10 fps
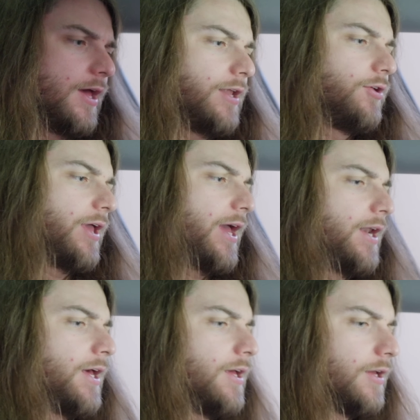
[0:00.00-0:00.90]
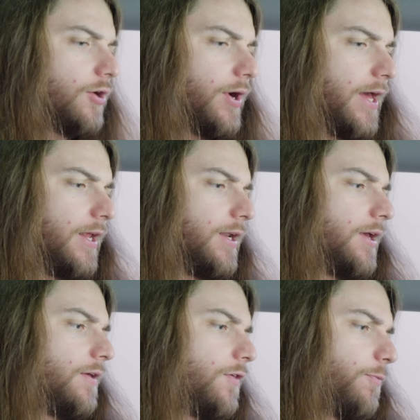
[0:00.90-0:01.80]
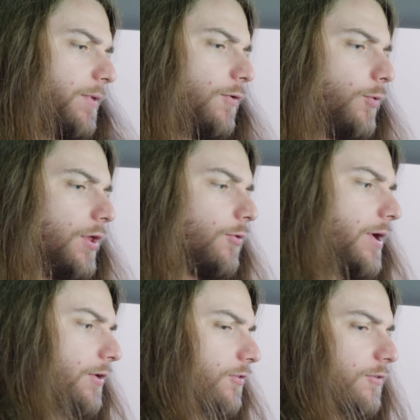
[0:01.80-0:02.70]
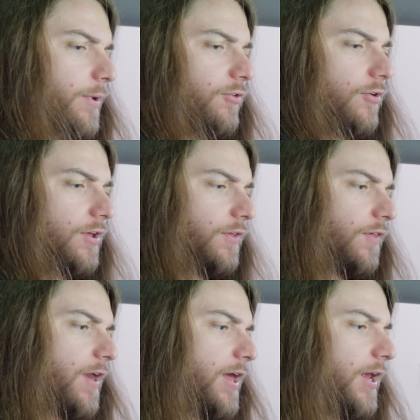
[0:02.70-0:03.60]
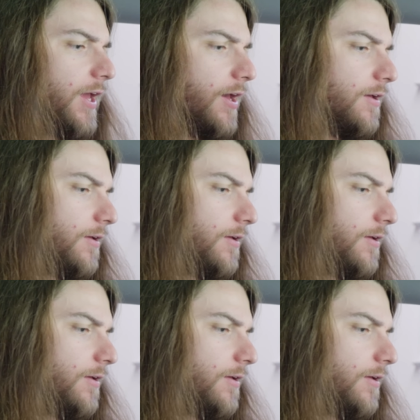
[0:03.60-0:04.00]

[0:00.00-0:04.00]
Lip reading: And you can go ahead and spin the wheel around just to make sure nothing's hitting,